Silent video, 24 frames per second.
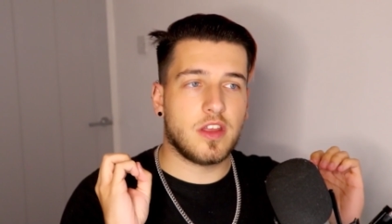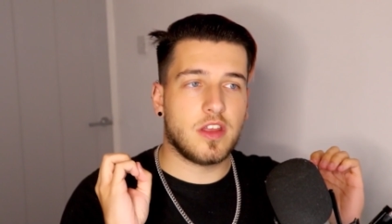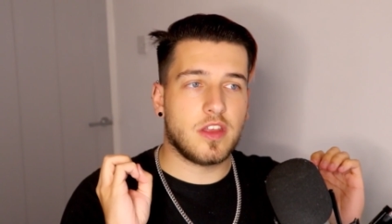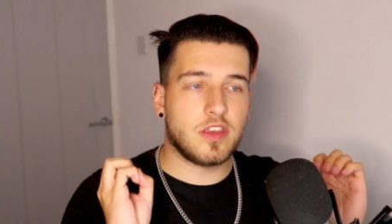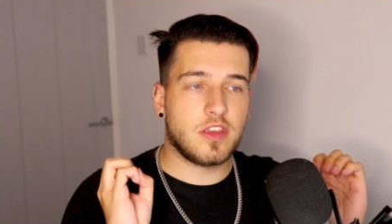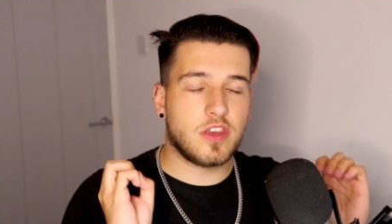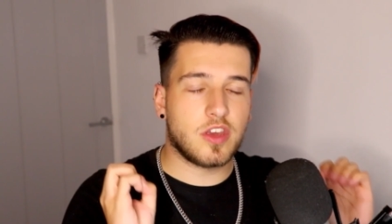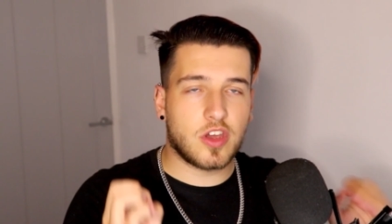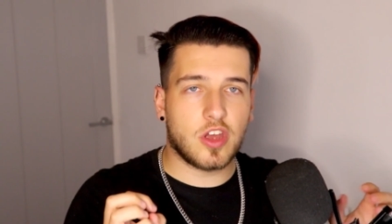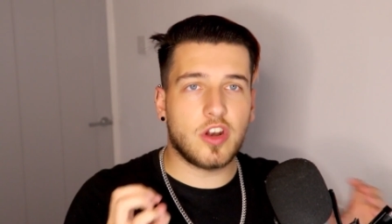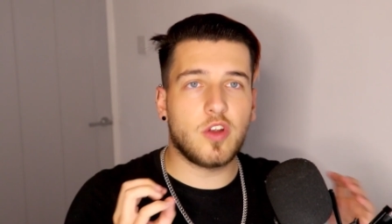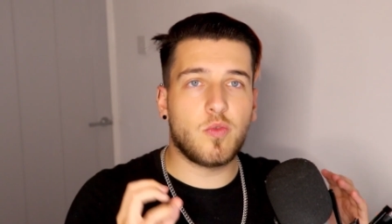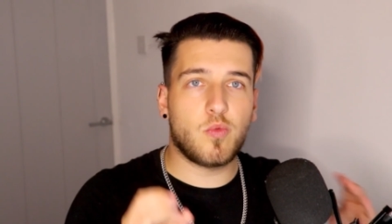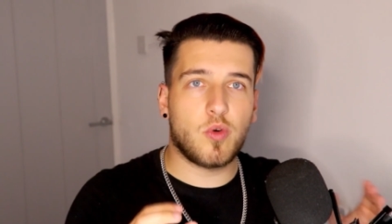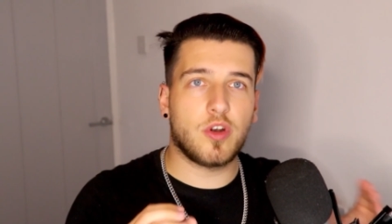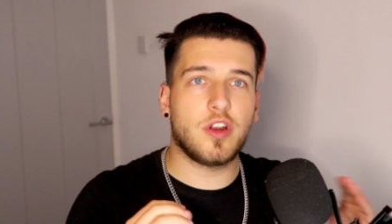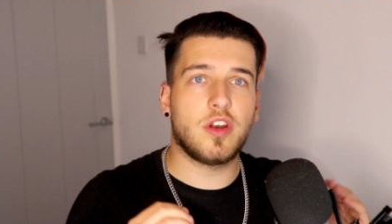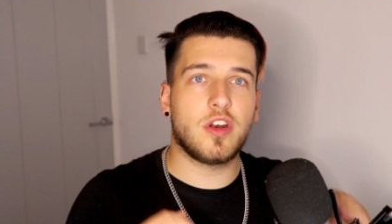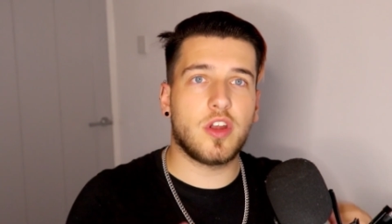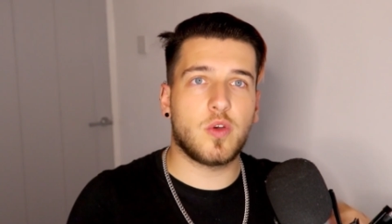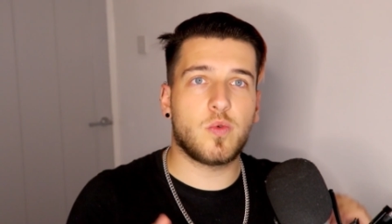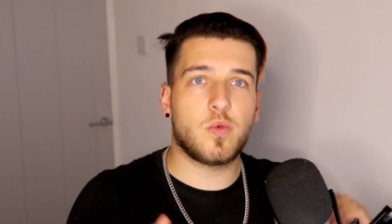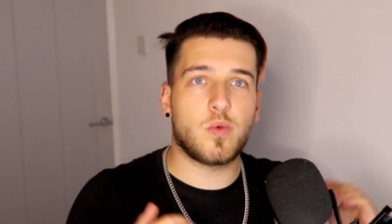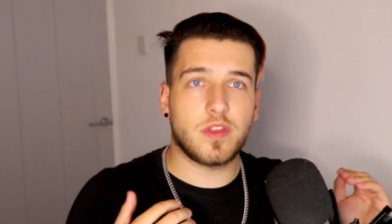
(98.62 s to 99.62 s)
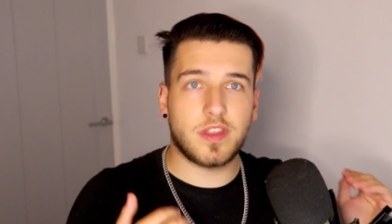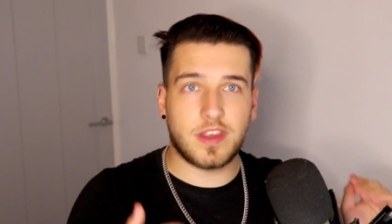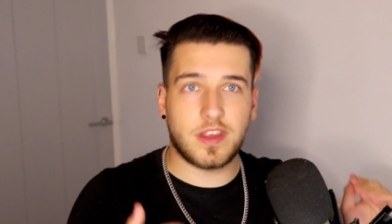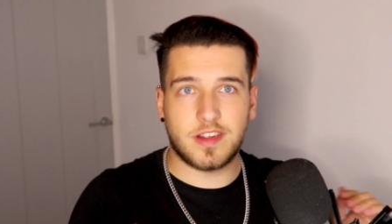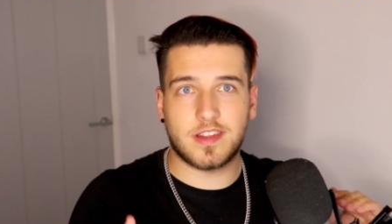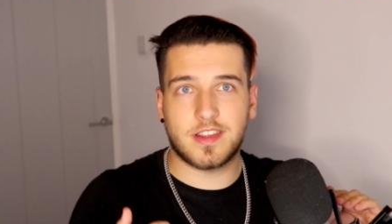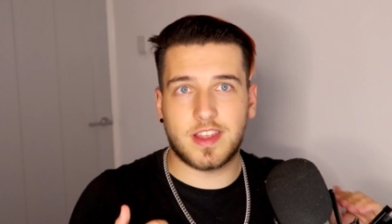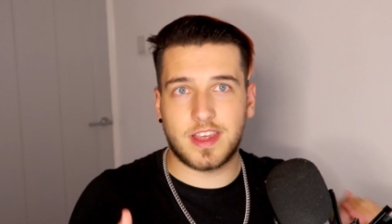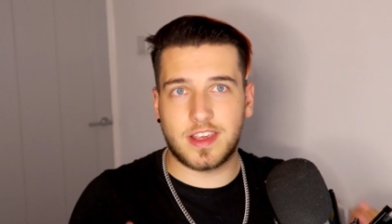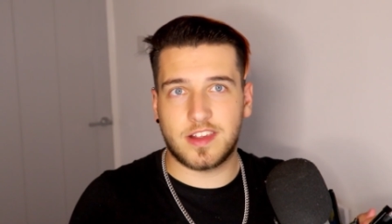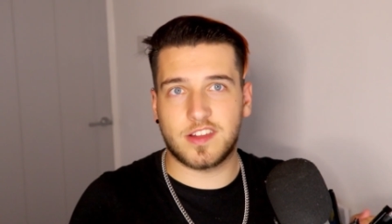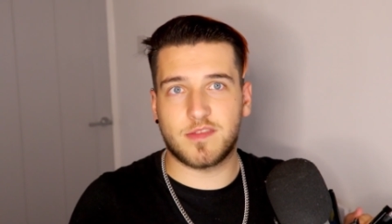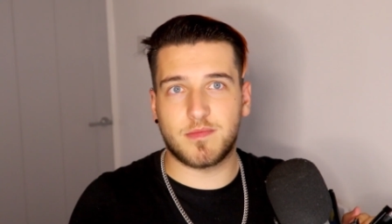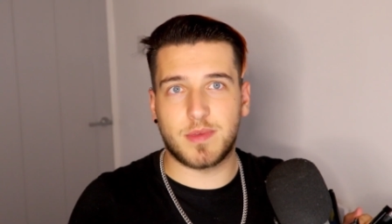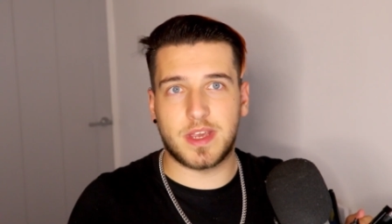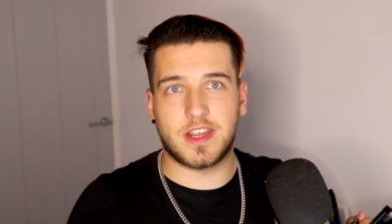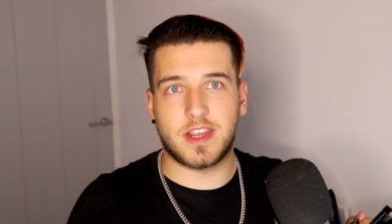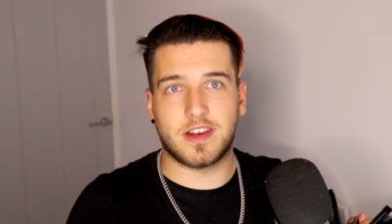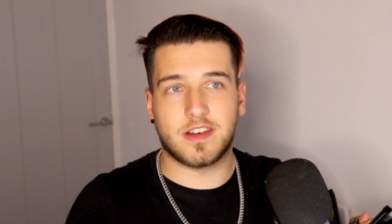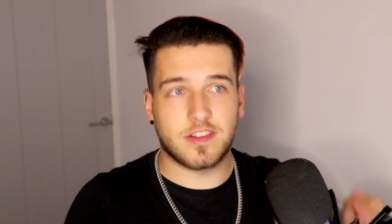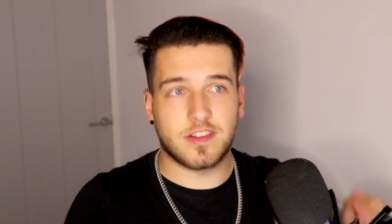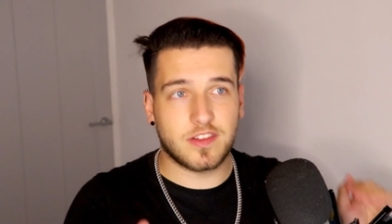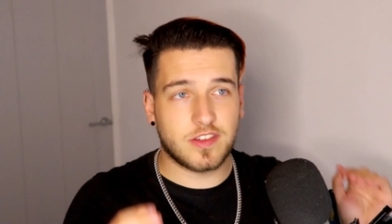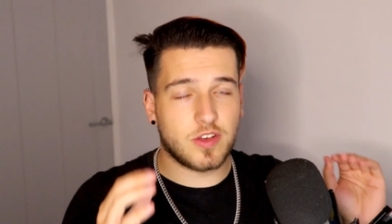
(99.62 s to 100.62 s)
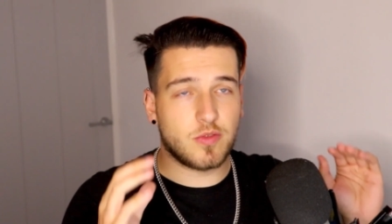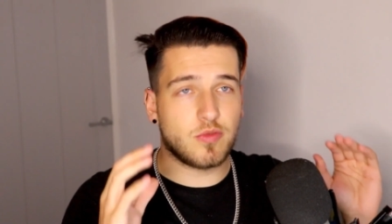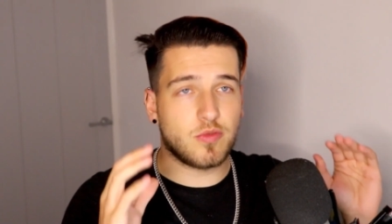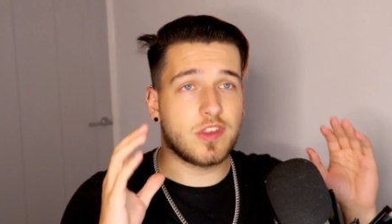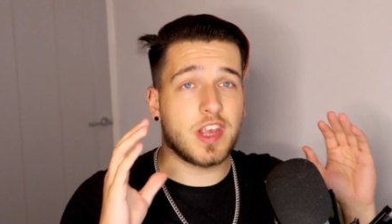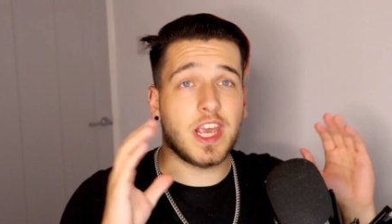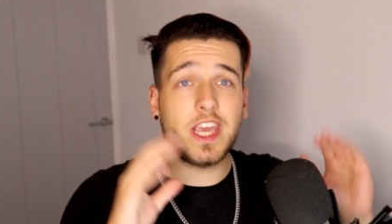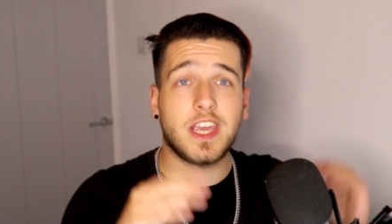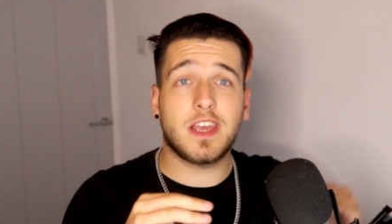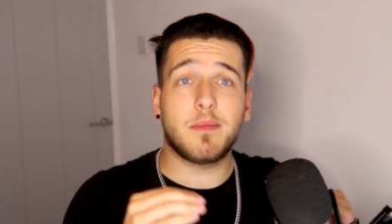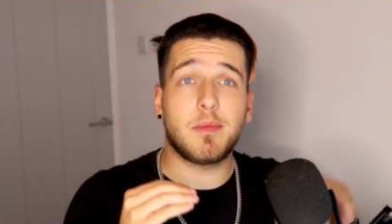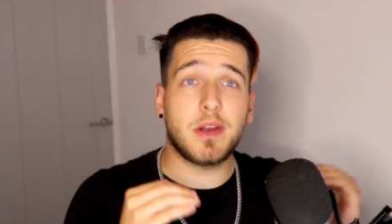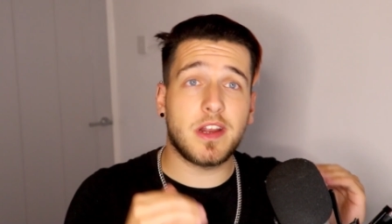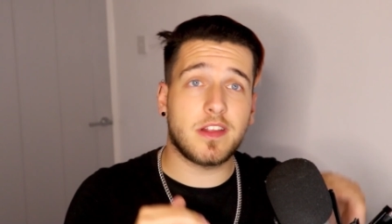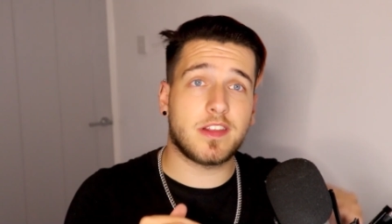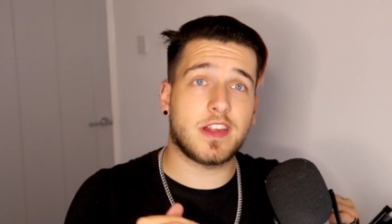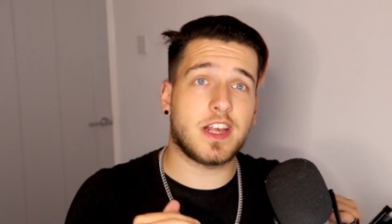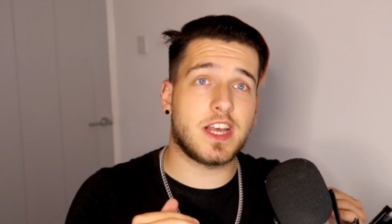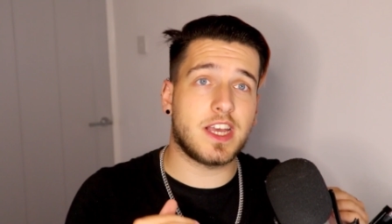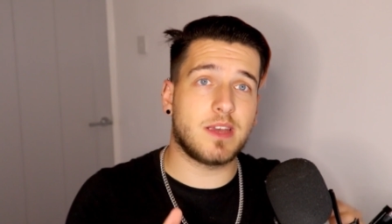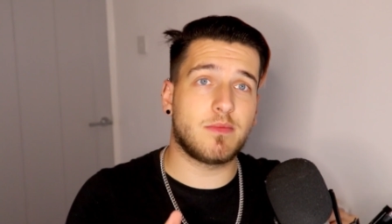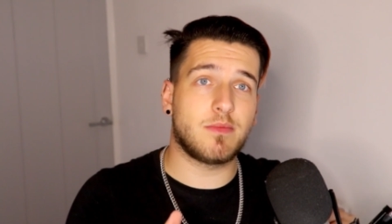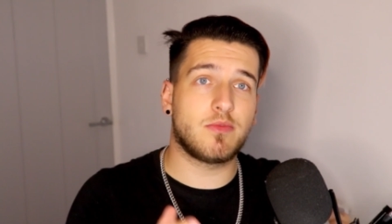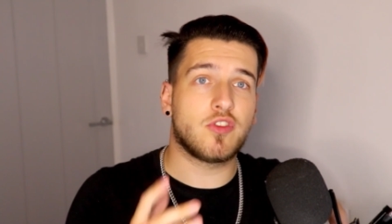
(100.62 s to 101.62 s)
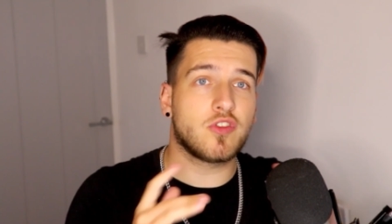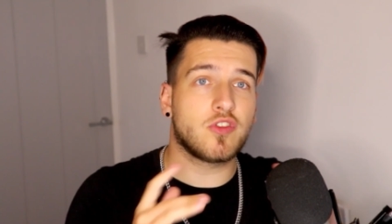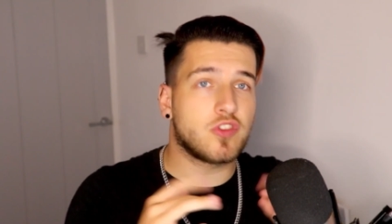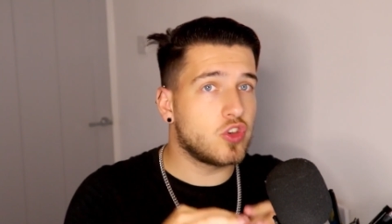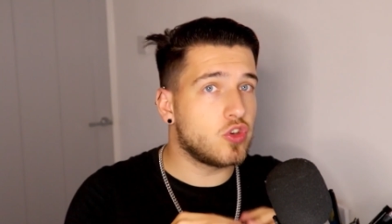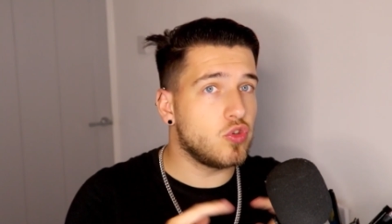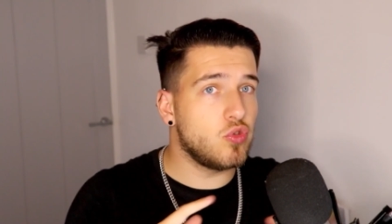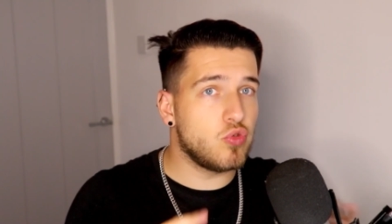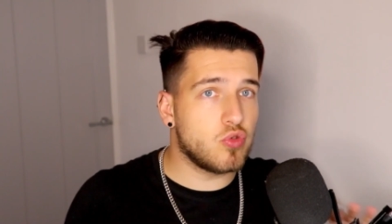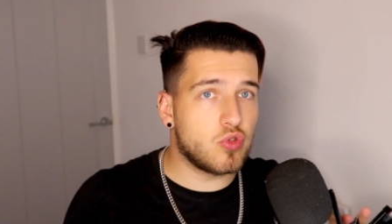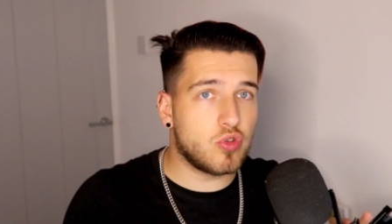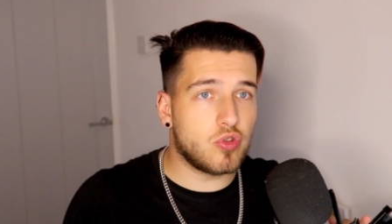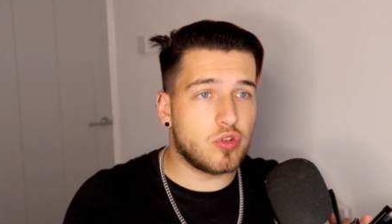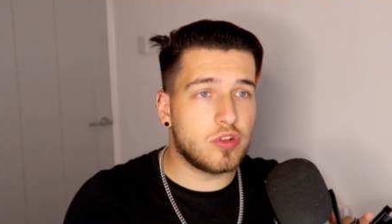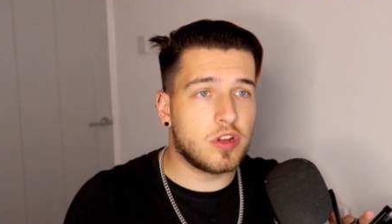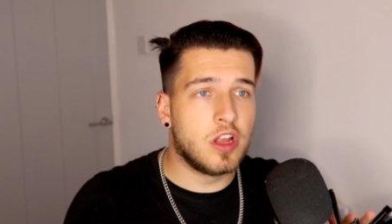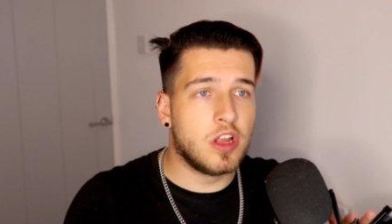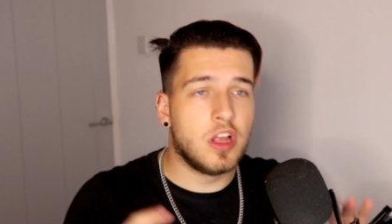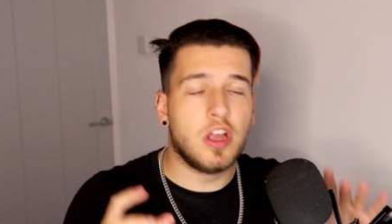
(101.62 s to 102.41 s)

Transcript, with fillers: You're going to want to know what these things mean. So take a bit of time, just Google